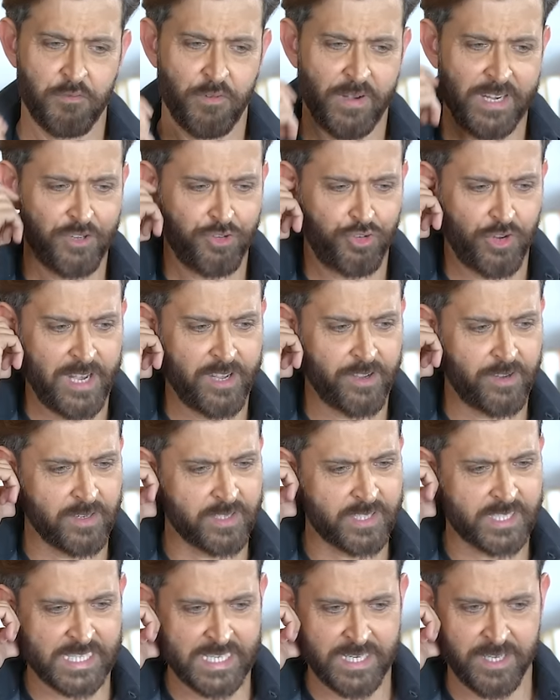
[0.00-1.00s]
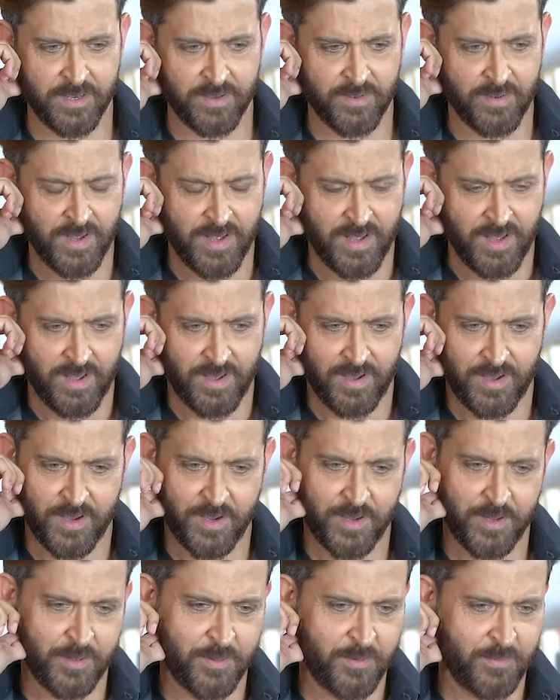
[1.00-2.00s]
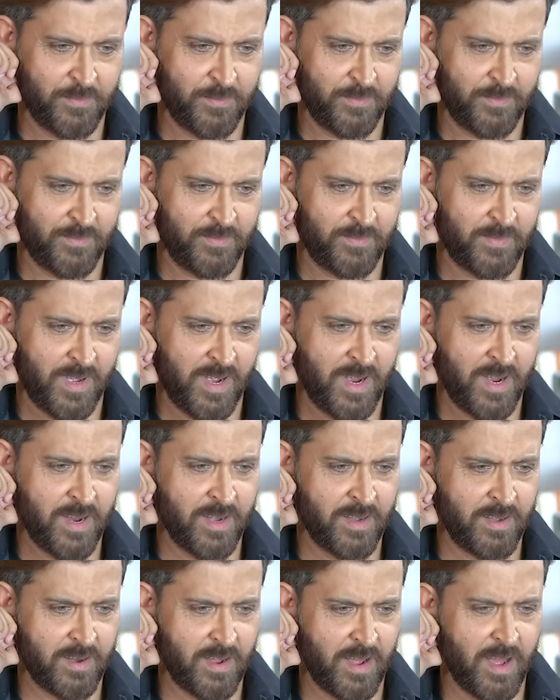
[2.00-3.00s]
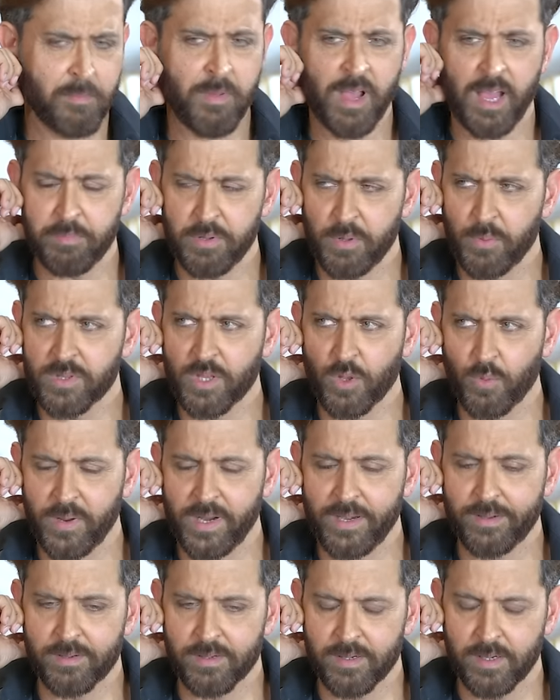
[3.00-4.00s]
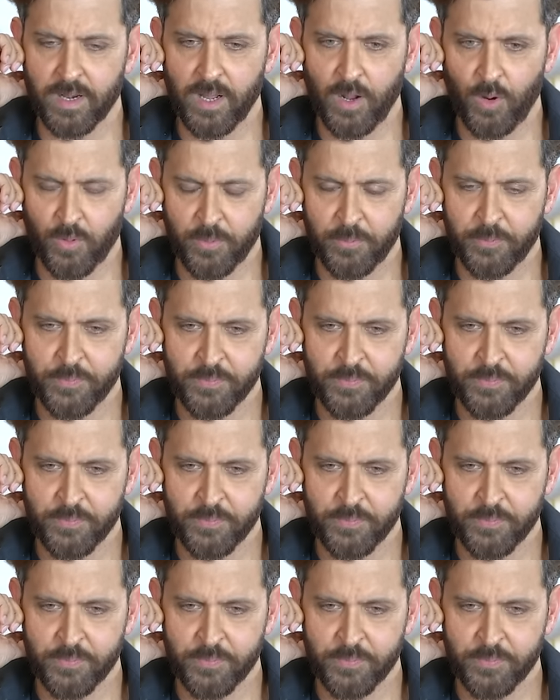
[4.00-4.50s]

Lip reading: very gentle scene, and I'm happy with the way it turned out.